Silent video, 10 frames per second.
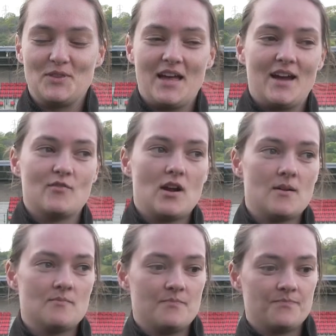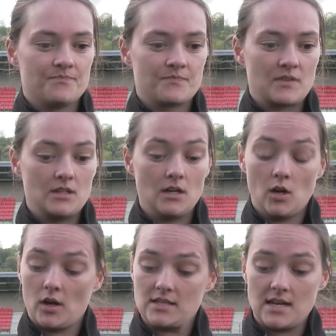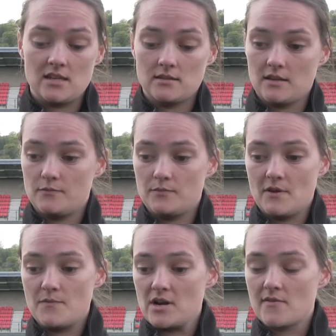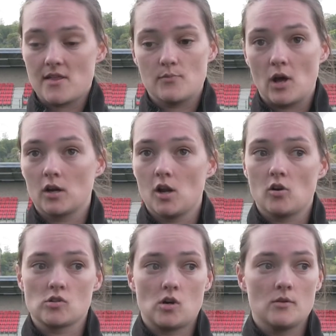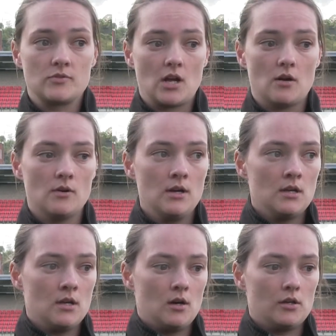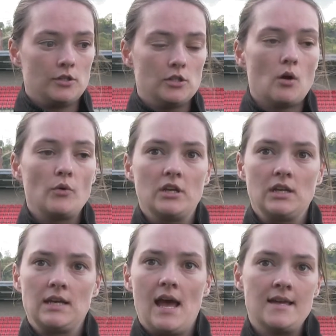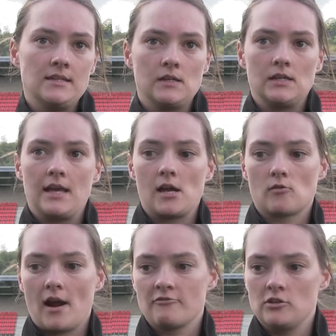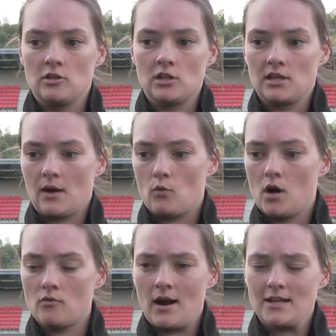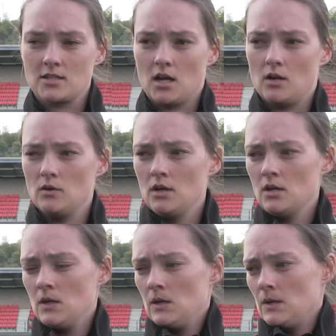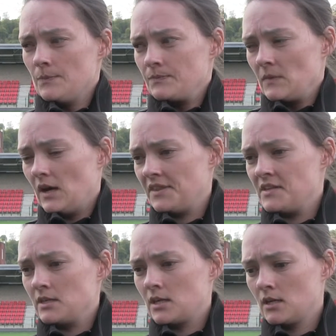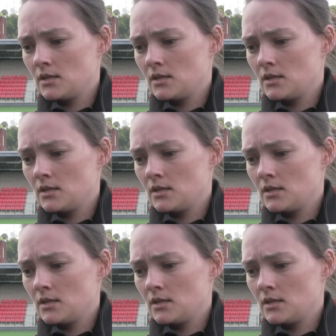they're, you know, like I say, they've been around the block a long time, so you know what you're going to get. You're going to get graft and you're going to get work rate. So I think